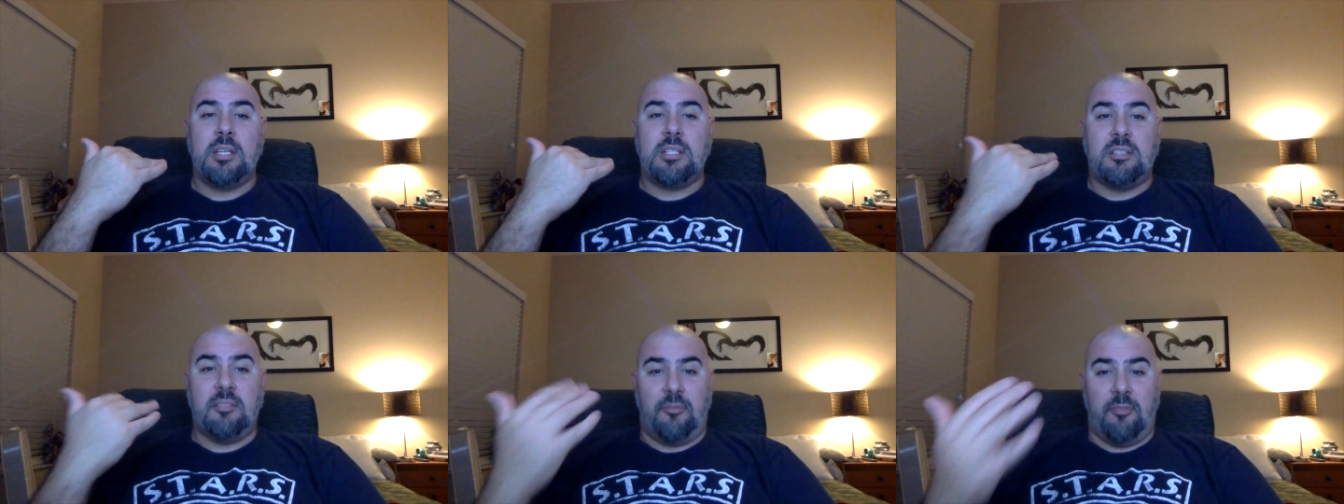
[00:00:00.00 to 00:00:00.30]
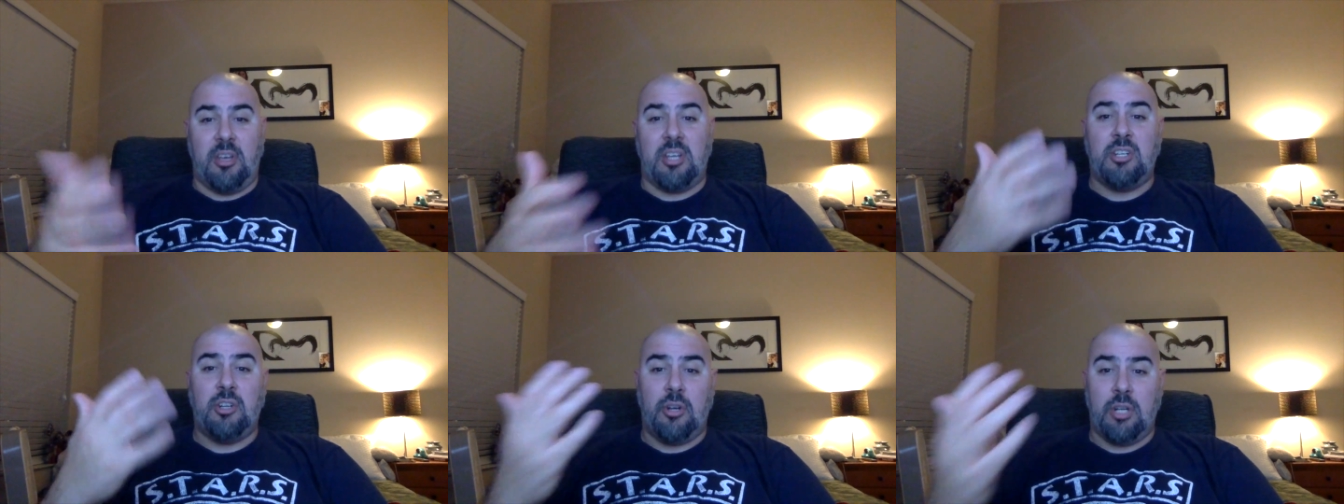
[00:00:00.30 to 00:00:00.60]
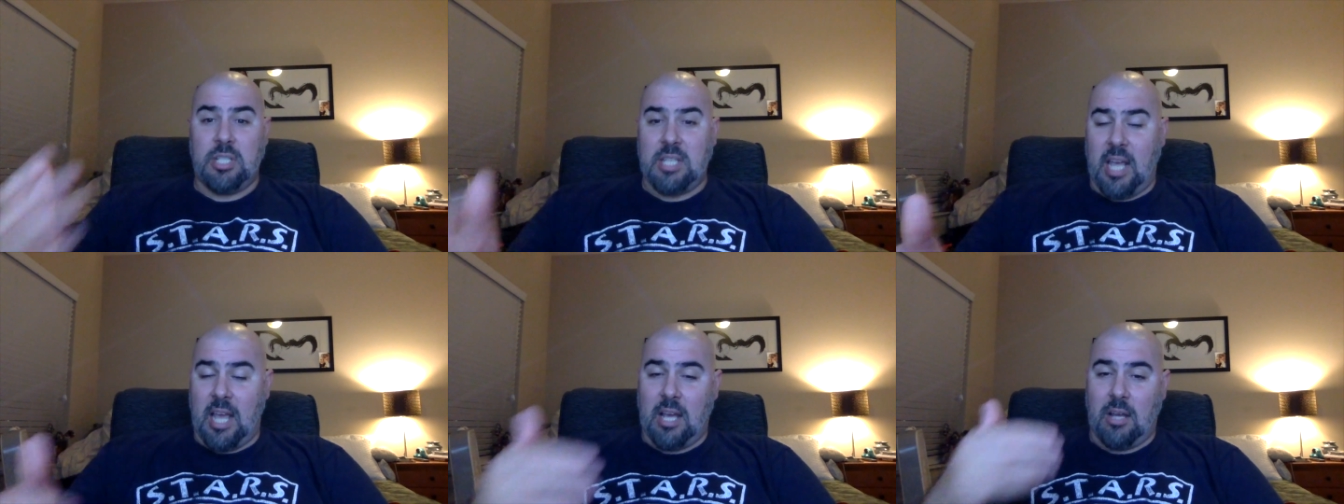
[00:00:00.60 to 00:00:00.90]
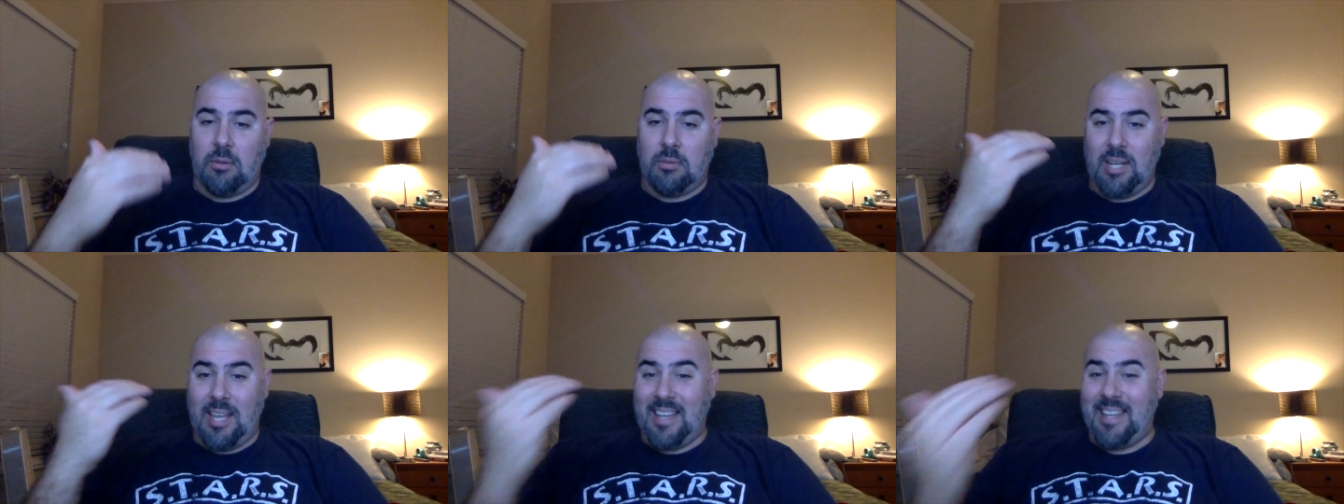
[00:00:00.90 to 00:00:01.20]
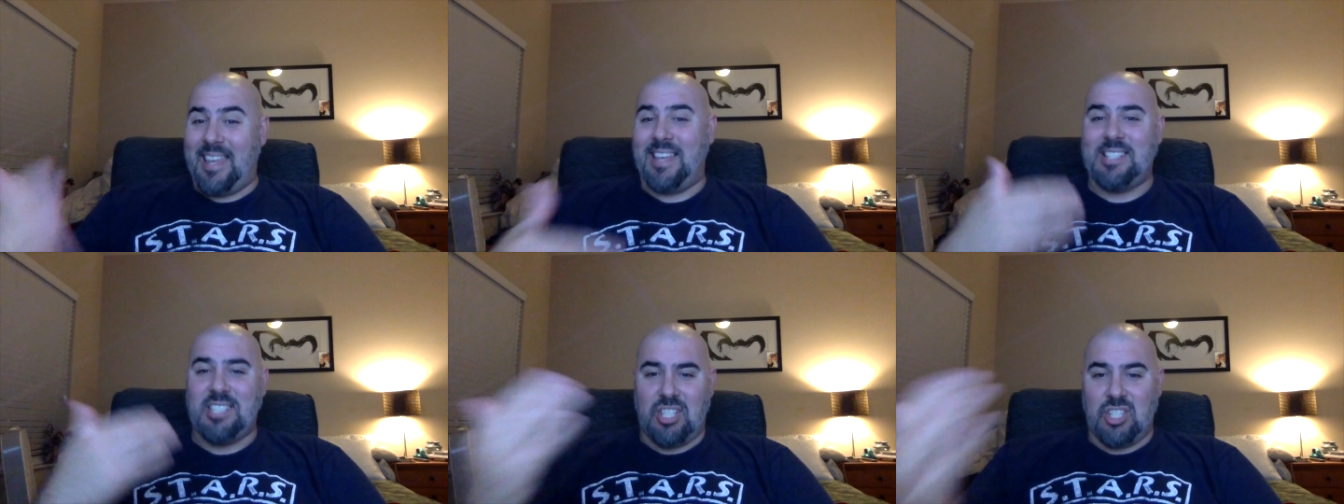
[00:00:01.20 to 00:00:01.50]
defend her town
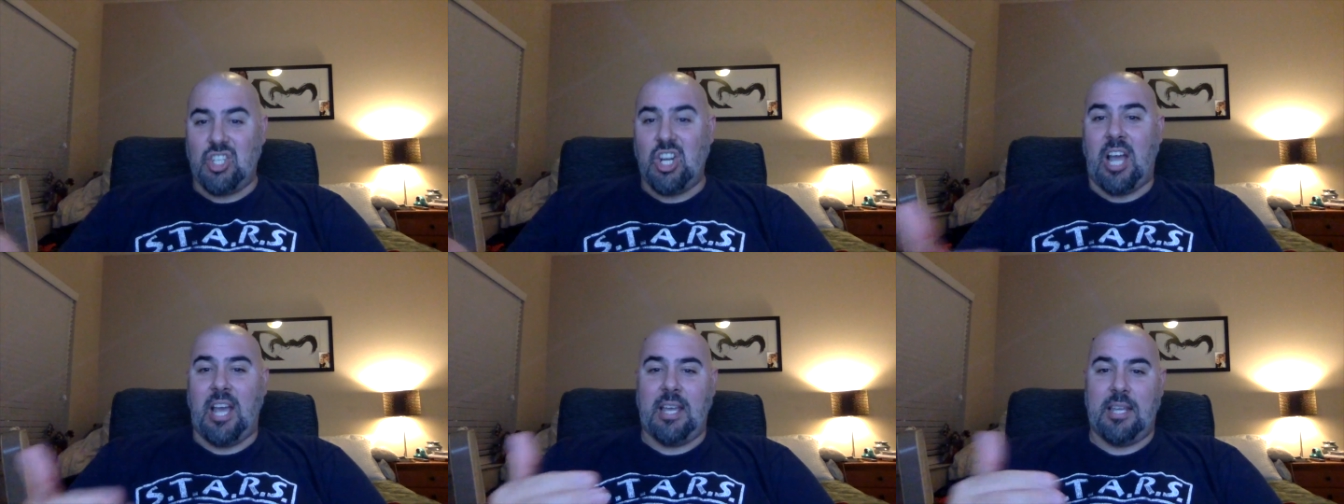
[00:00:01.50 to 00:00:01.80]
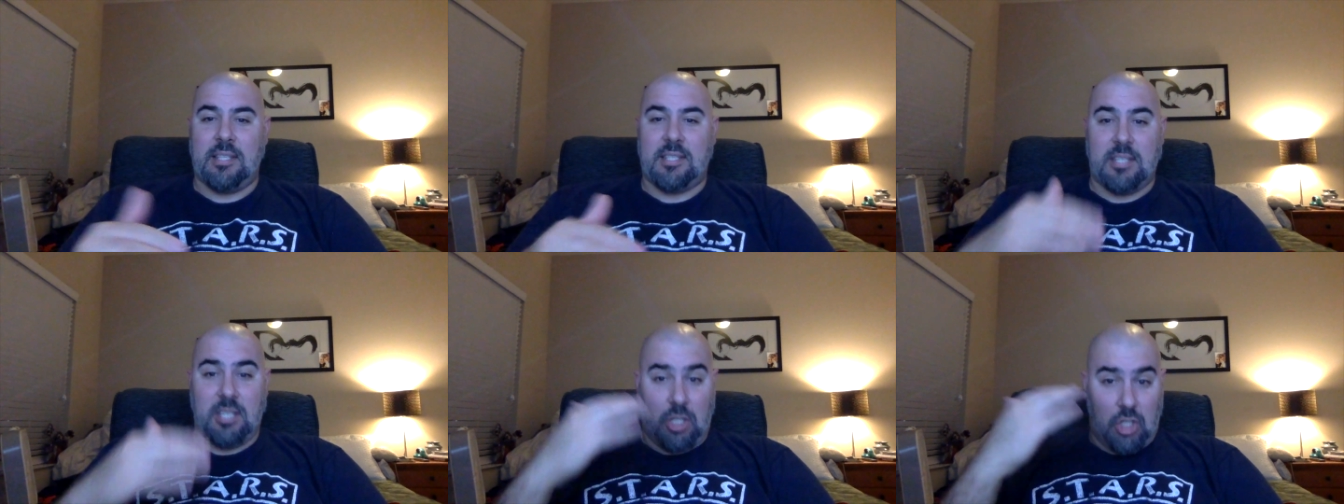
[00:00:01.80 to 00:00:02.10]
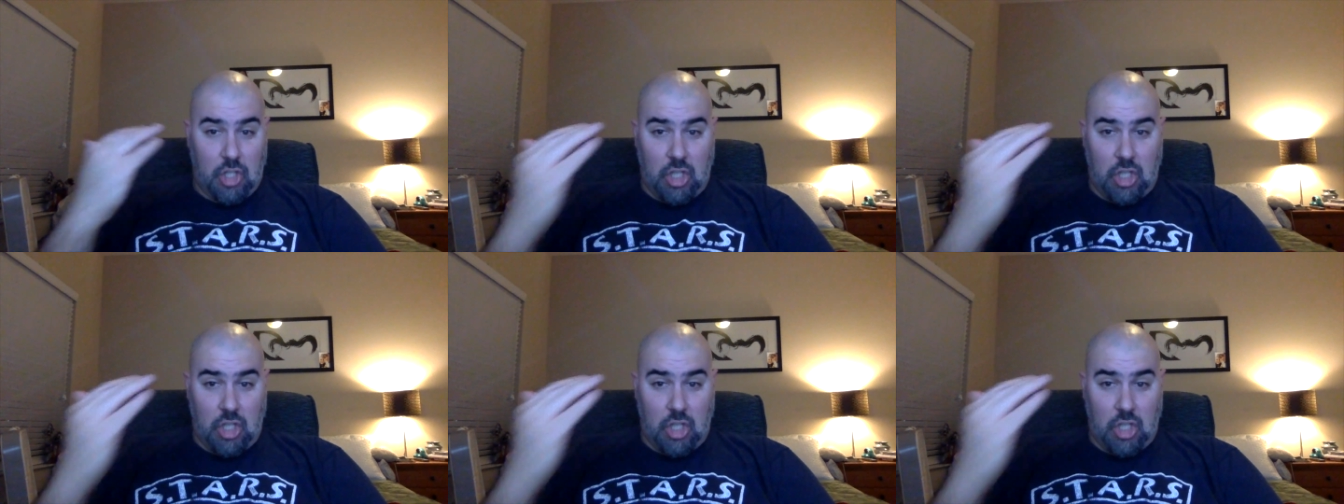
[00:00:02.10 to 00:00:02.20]
against giants.